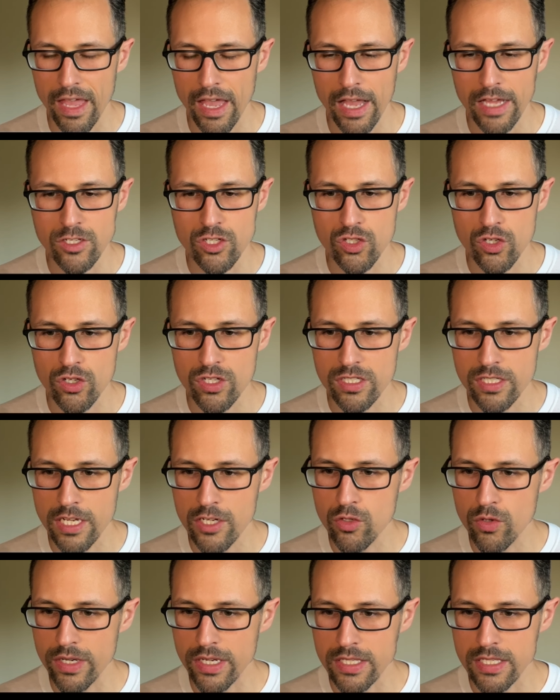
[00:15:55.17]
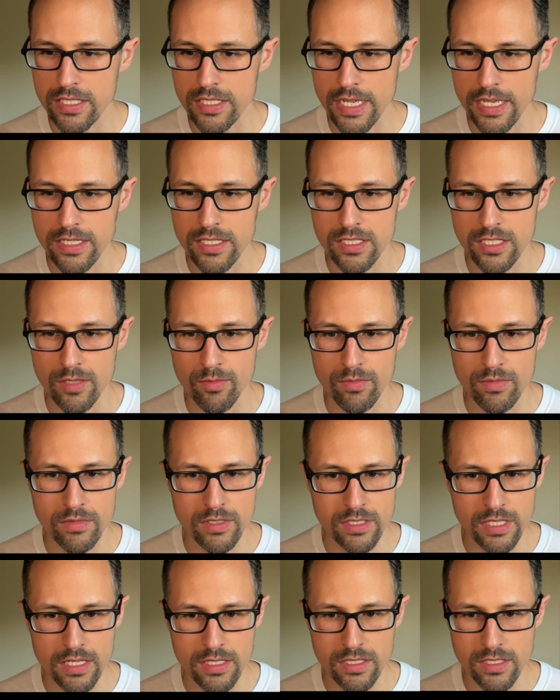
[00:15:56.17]
Sir Cedric says
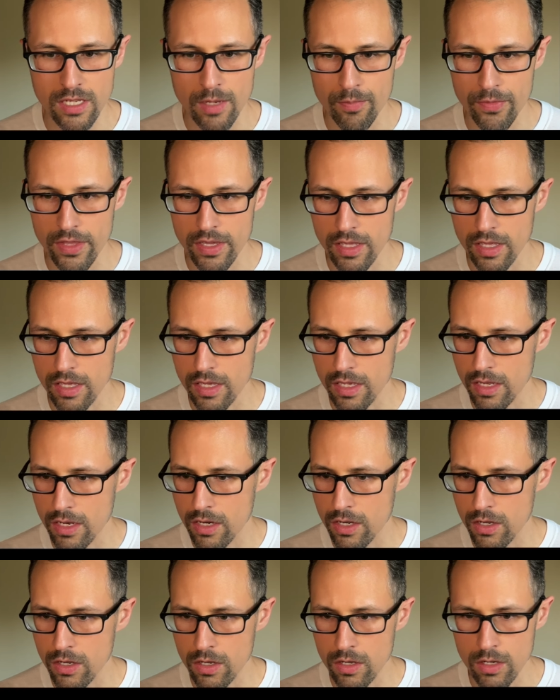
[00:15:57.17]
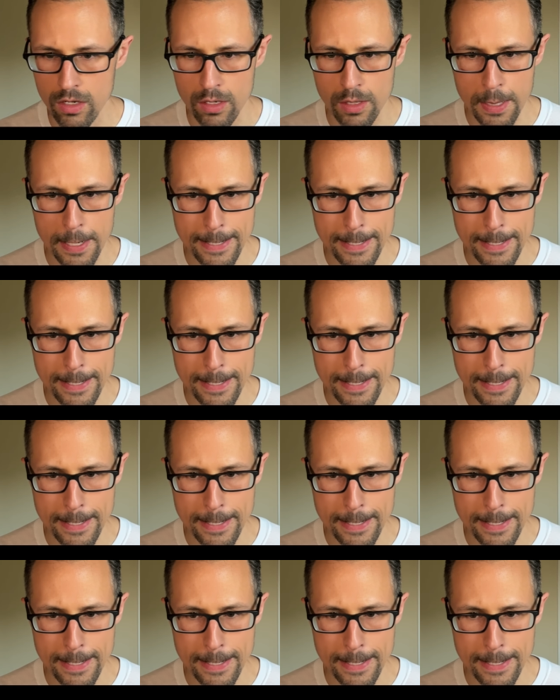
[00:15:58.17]
something here.